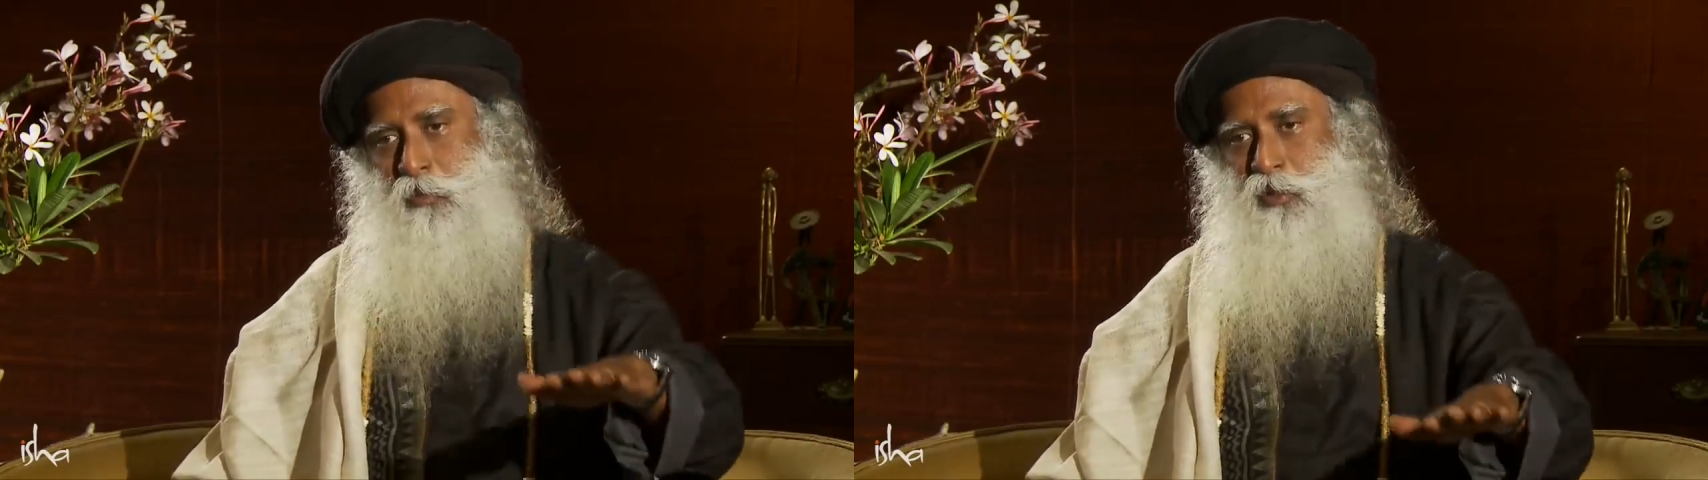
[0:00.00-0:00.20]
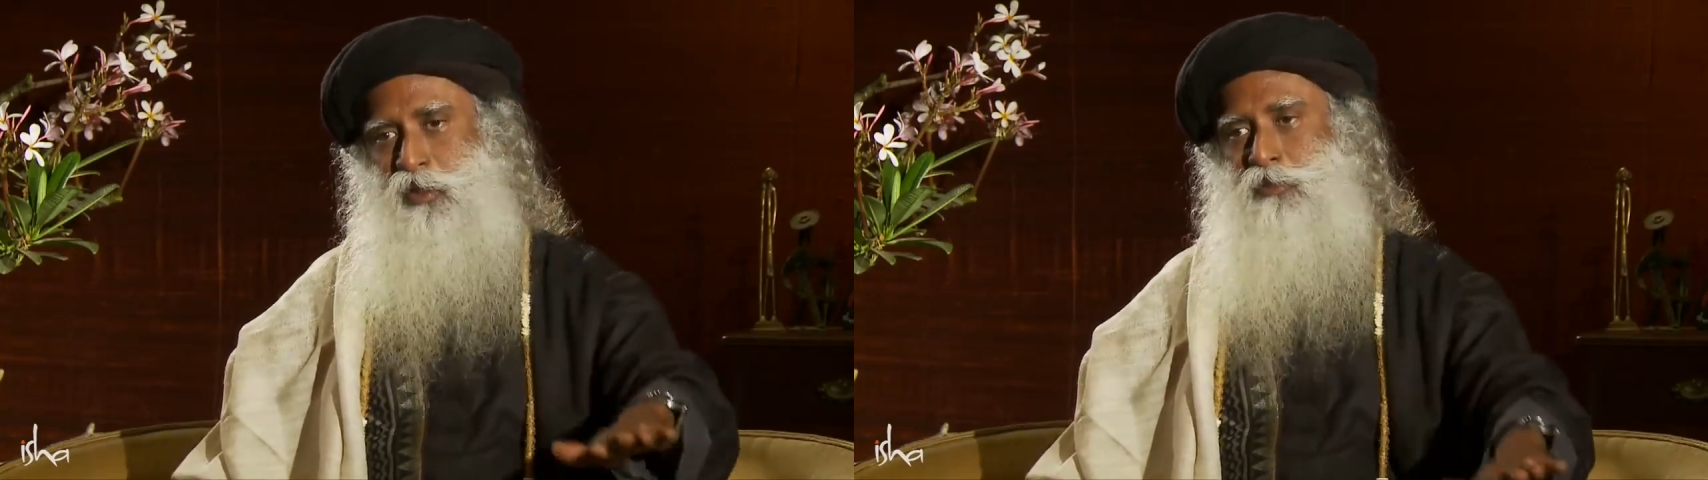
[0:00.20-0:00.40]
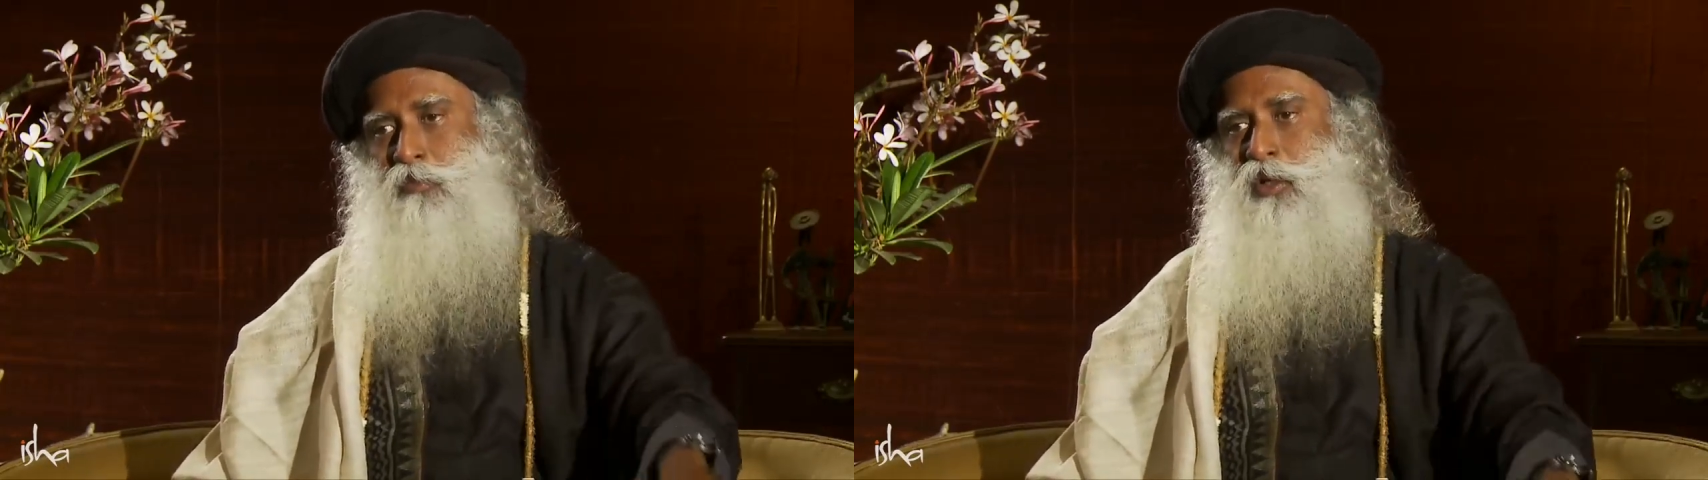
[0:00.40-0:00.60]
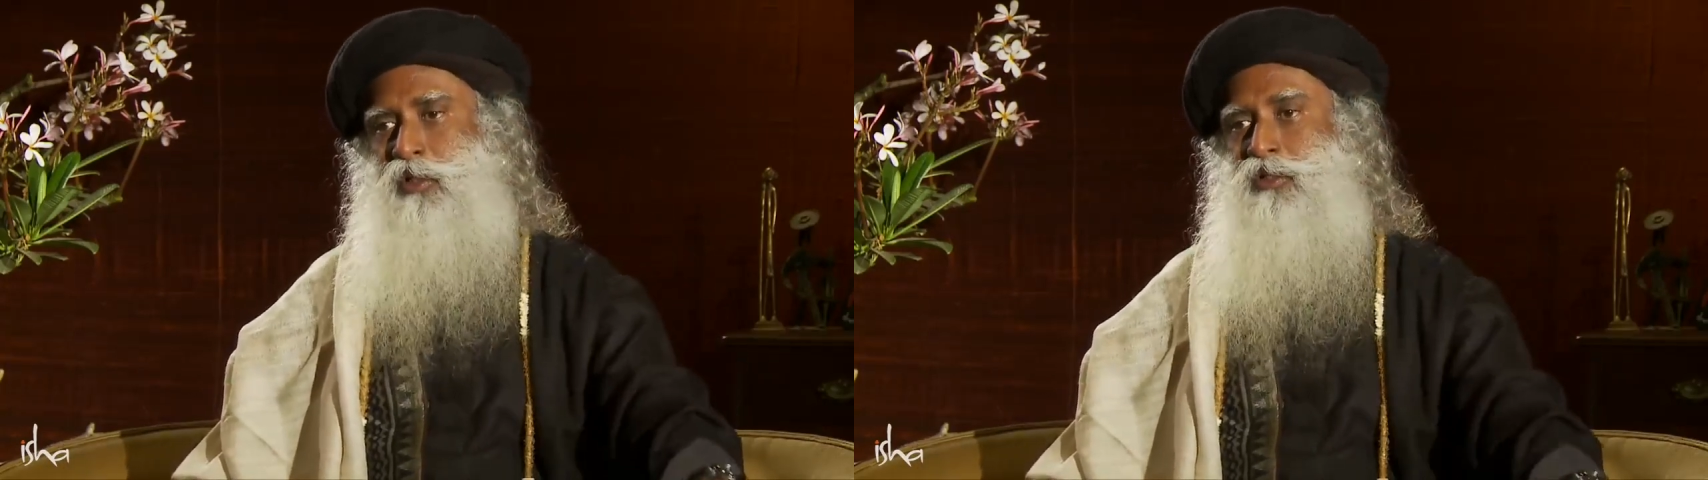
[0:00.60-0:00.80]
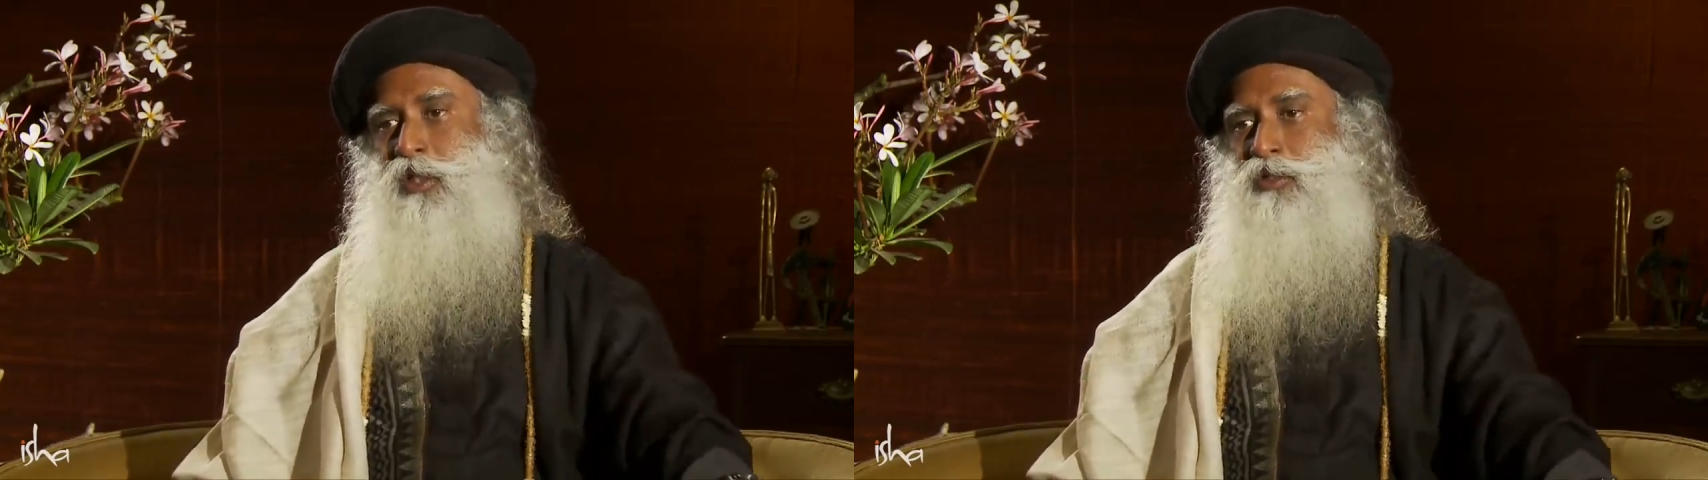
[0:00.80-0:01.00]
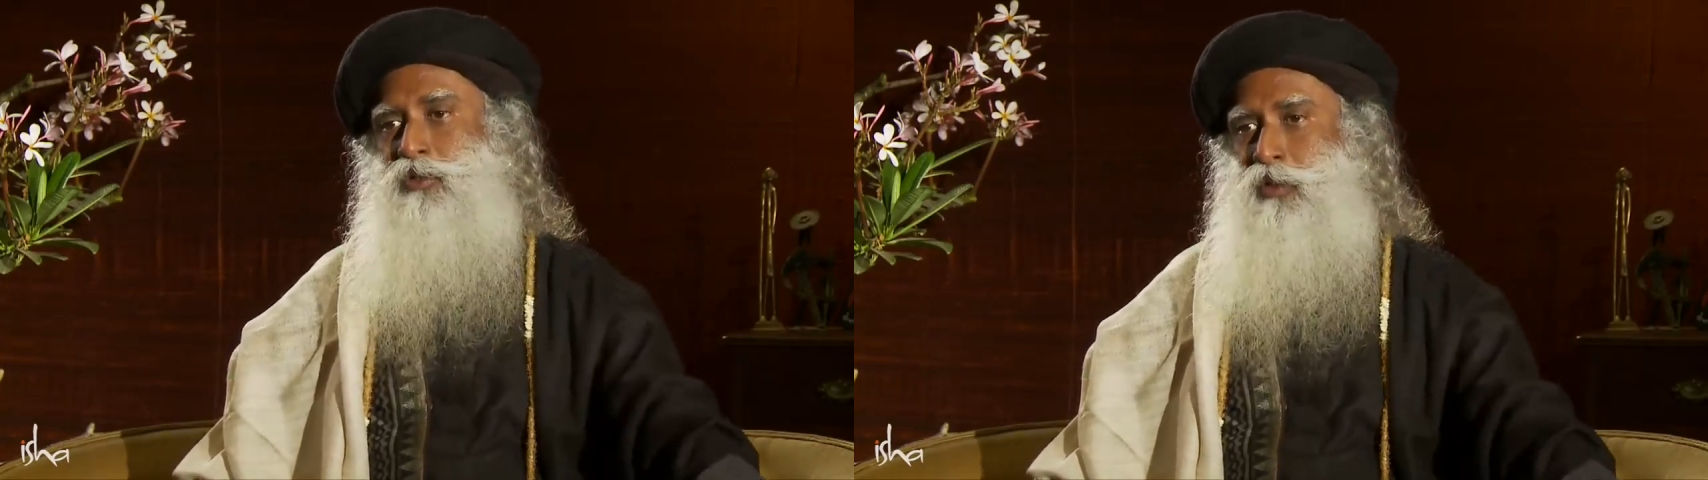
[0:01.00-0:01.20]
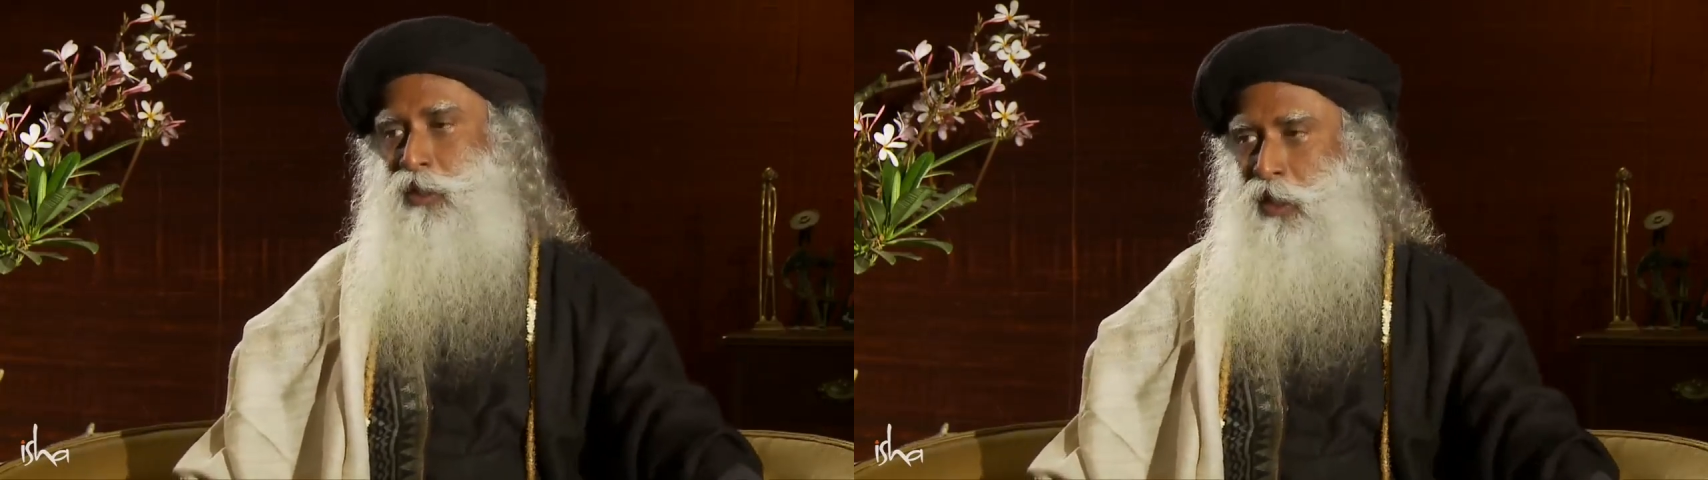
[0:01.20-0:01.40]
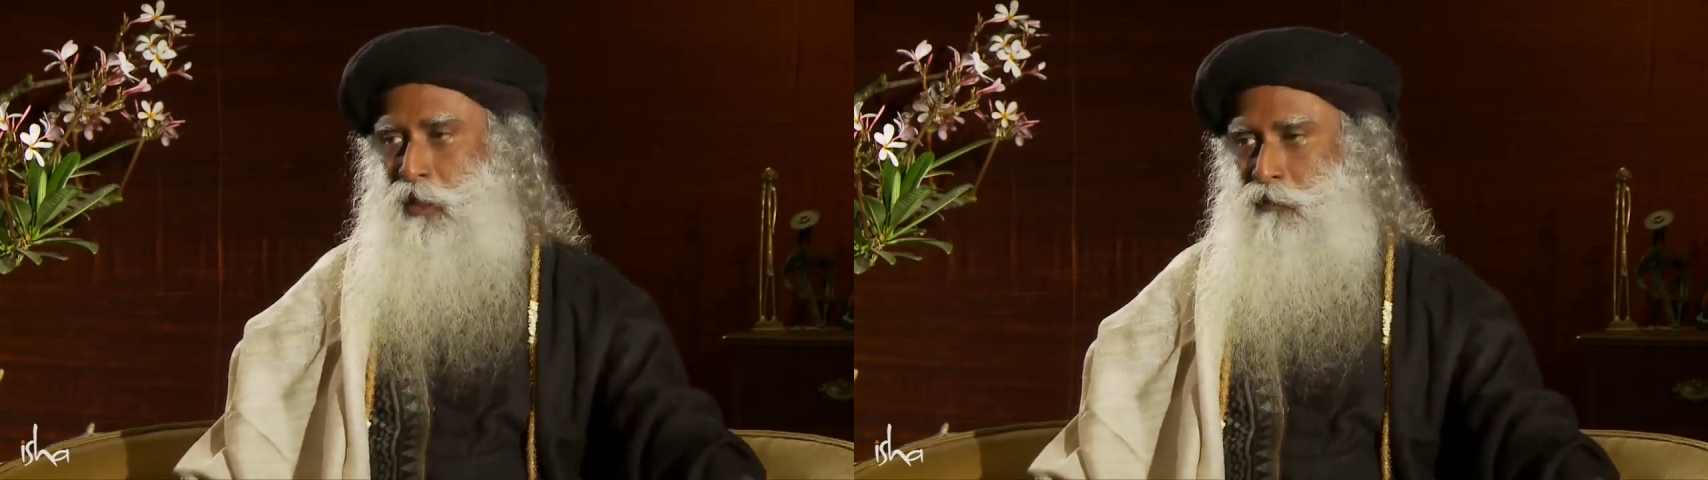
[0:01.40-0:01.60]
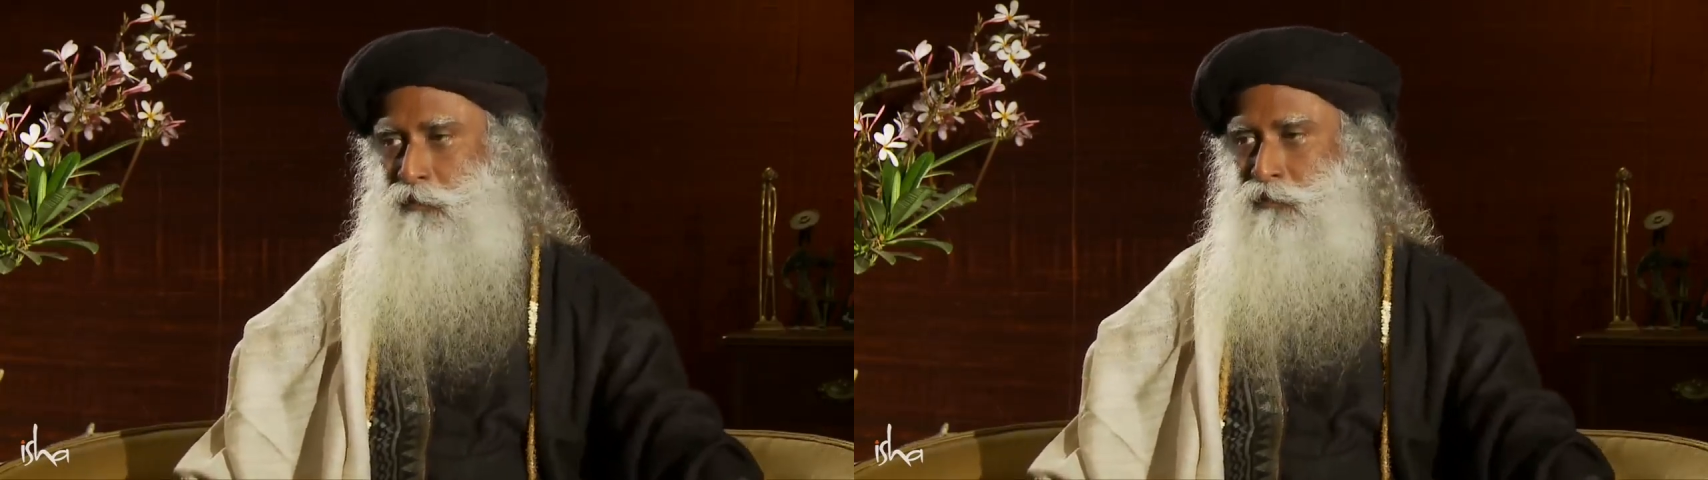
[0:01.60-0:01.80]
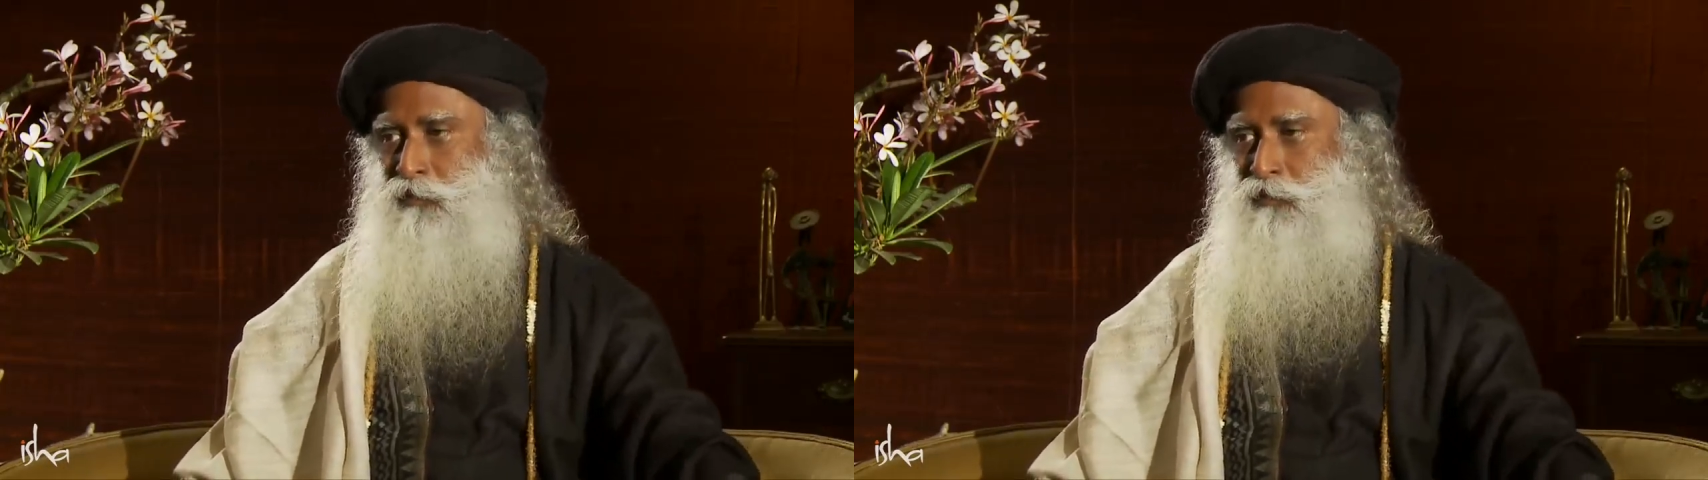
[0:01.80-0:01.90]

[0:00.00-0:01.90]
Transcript: happening is body starts cooling down.